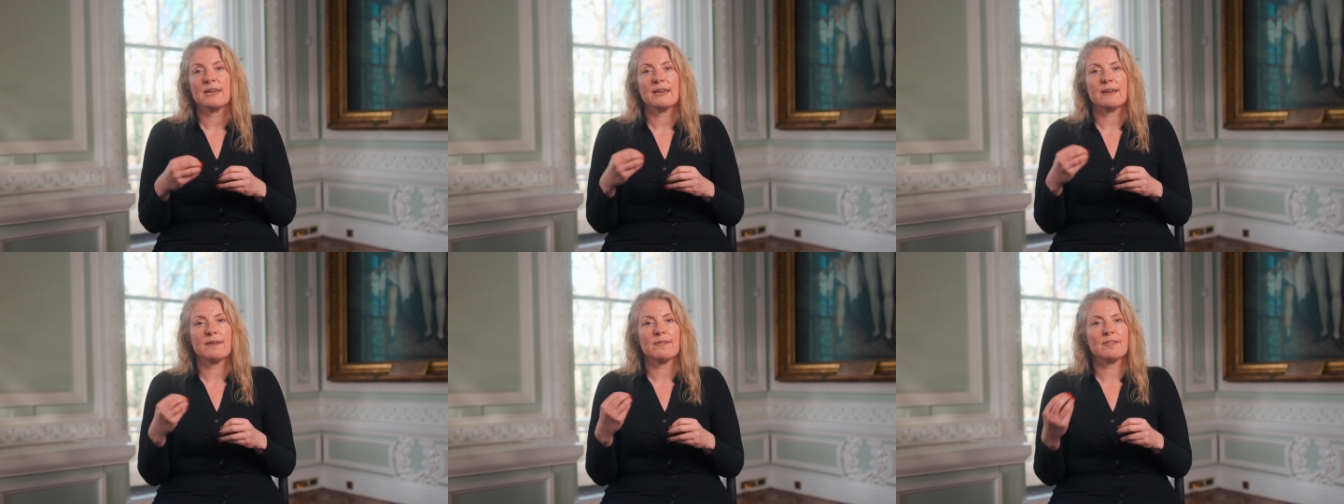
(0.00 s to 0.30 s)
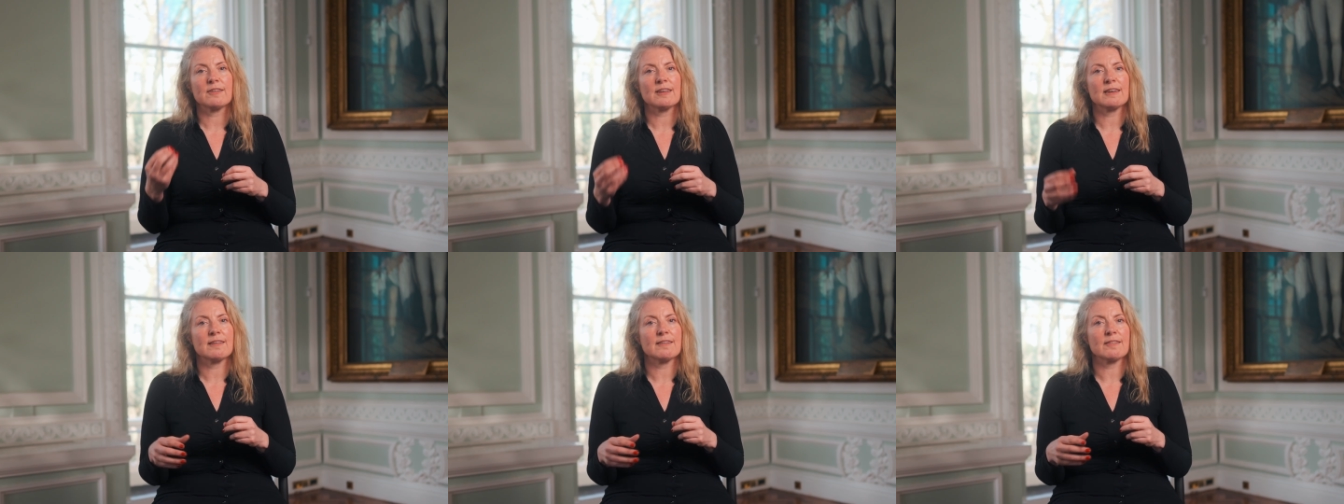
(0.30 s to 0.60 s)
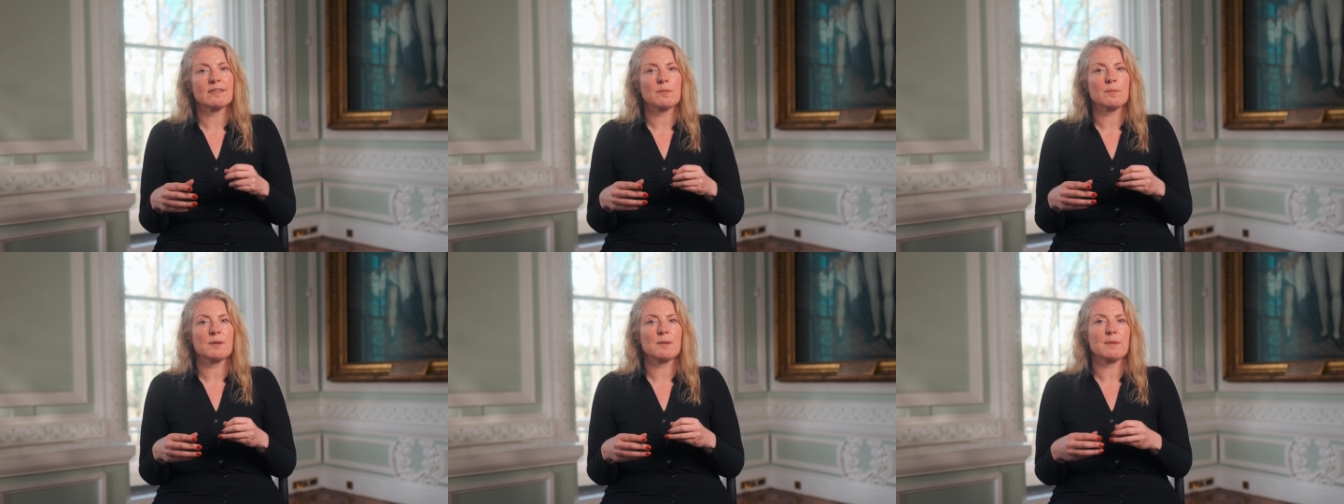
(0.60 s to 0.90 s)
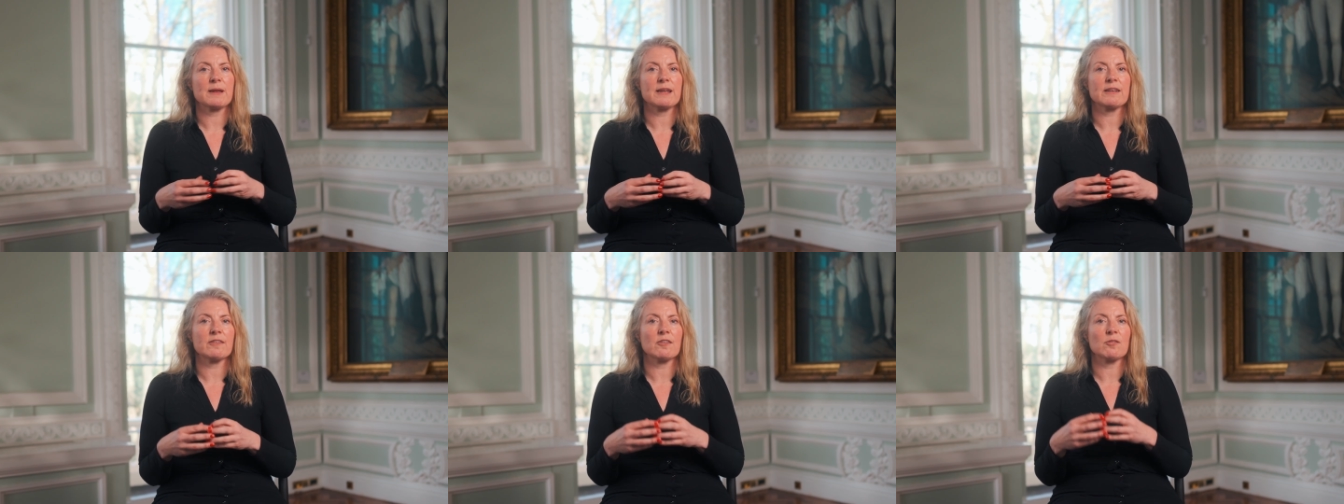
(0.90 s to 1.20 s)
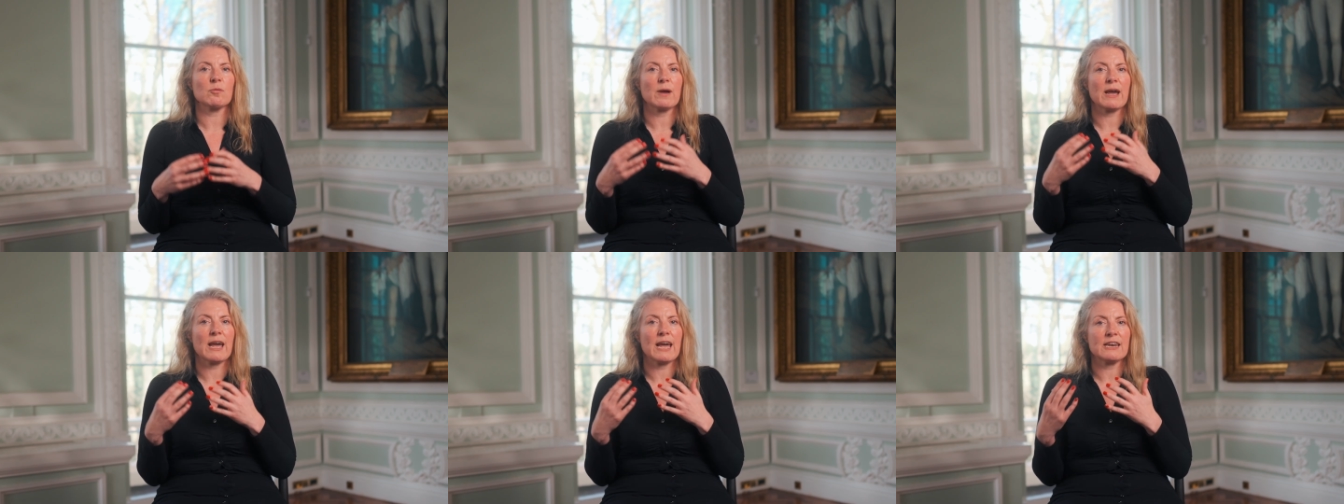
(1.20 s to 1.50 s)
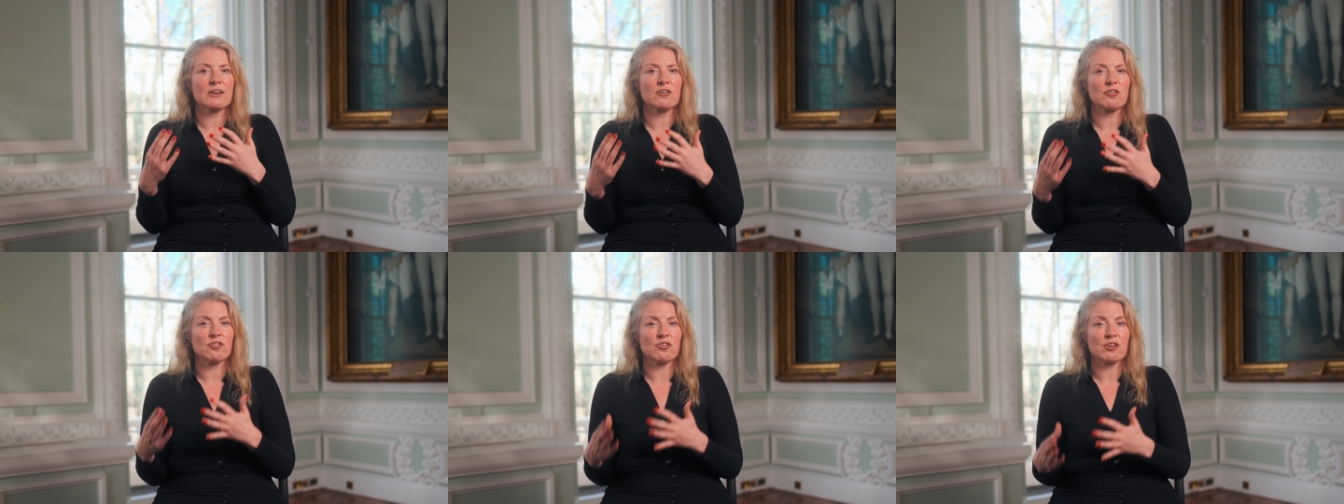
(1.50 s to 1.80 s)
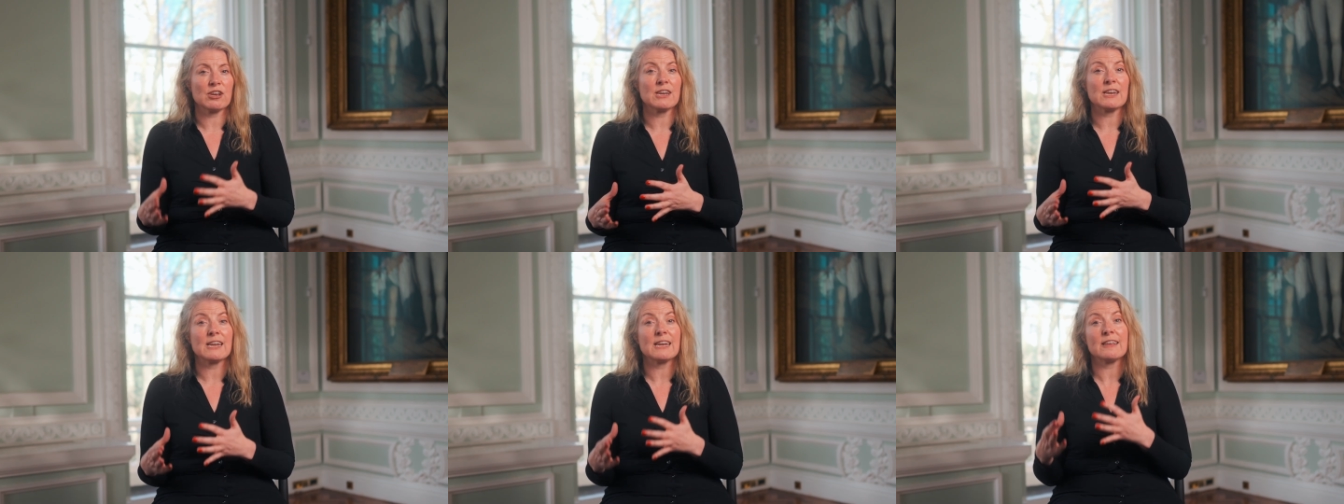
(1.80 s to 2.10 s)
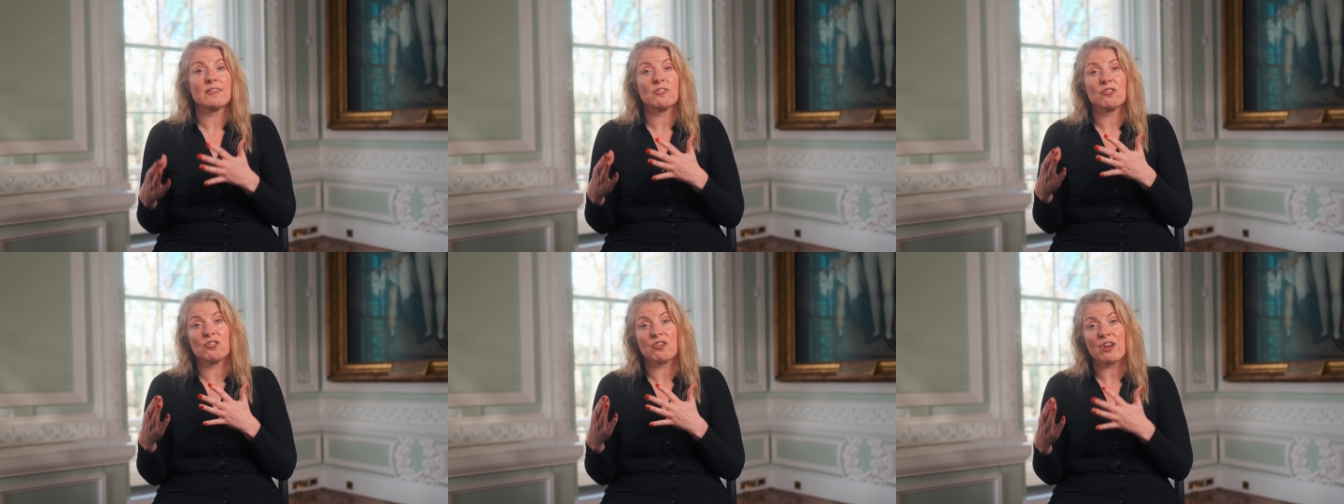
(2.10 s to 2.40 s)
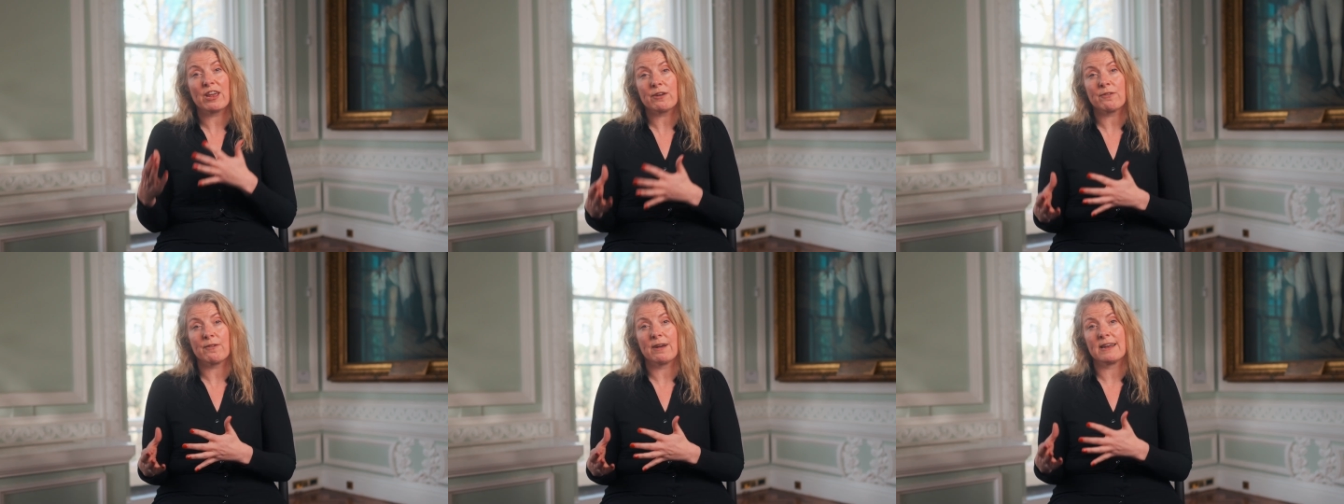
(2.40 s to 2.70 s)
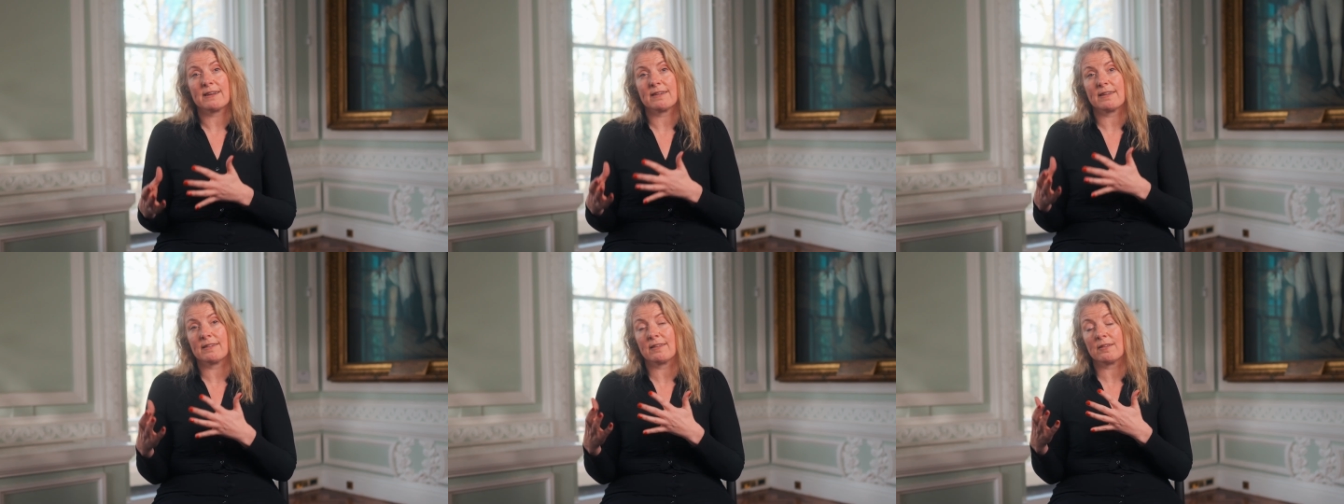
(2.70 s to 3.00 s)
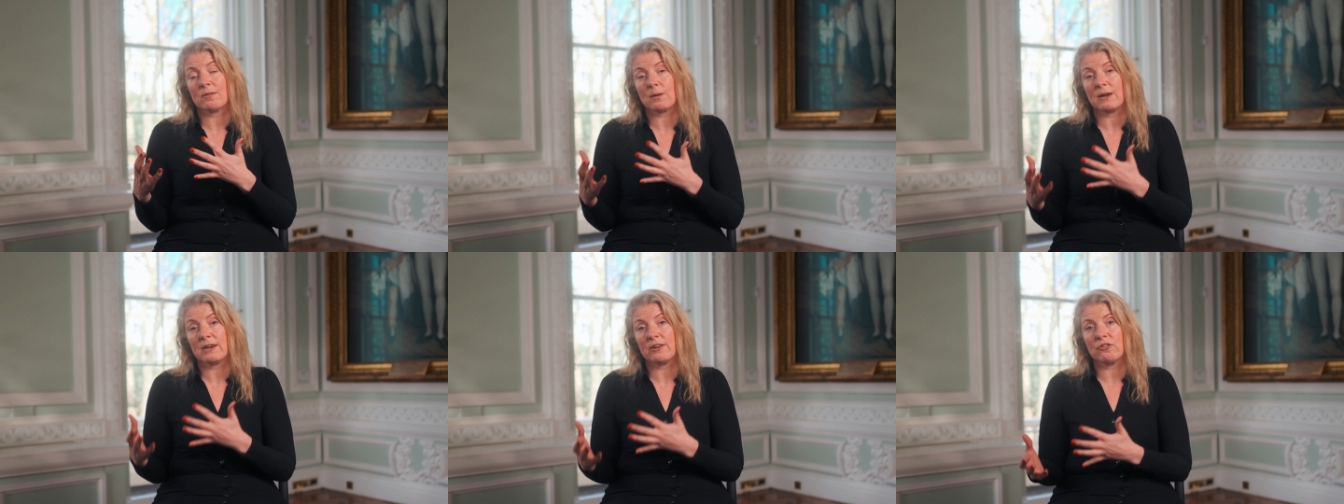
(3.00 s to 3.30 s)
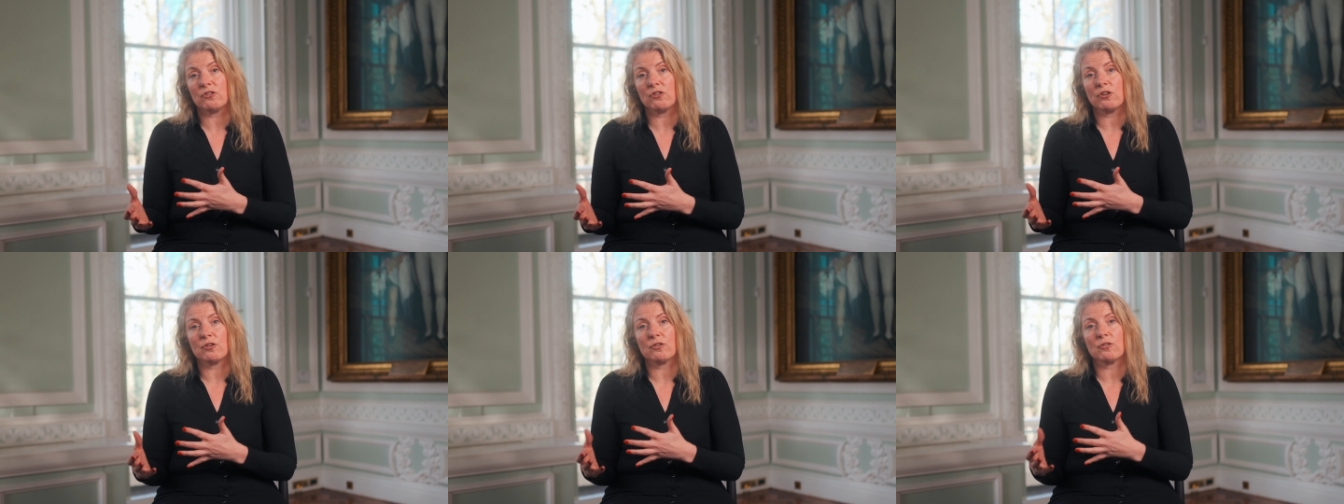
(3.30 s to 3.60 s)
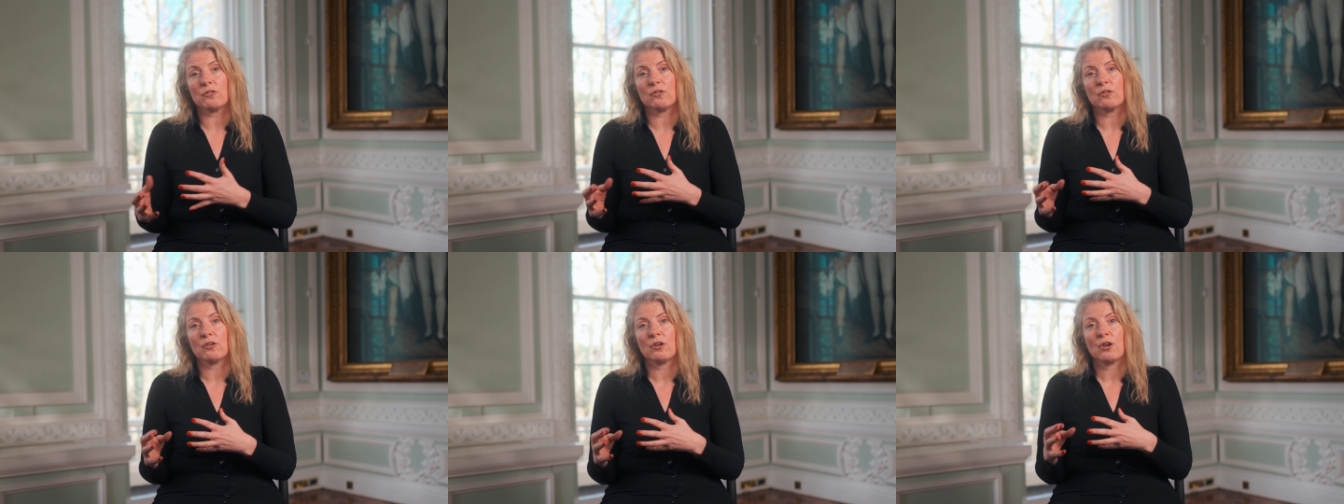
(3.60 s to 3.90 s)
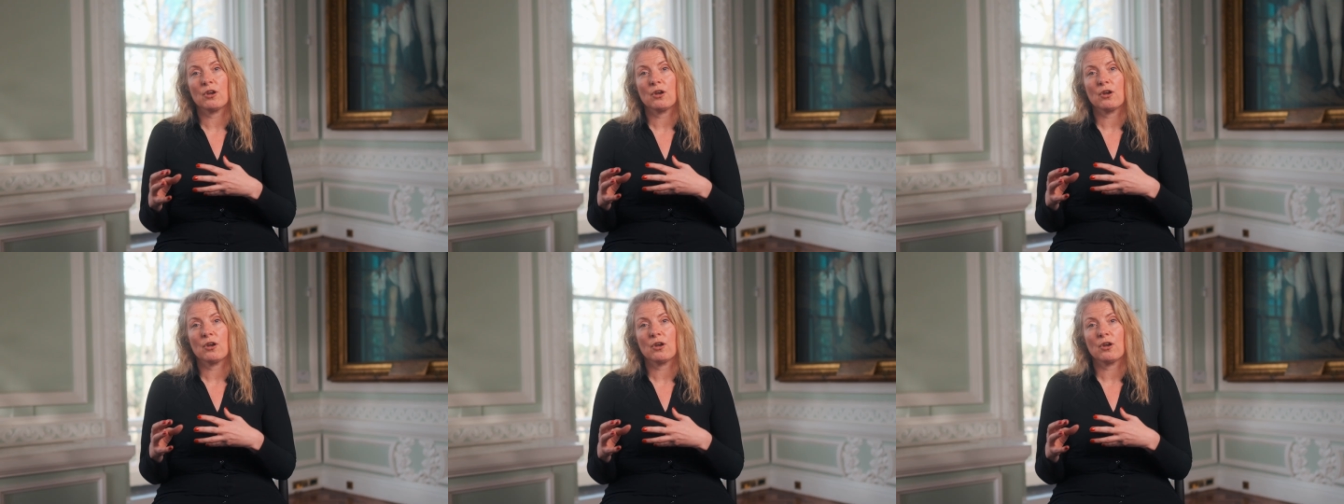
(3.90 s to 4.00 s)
if cities can be places where energy is generated as well as used,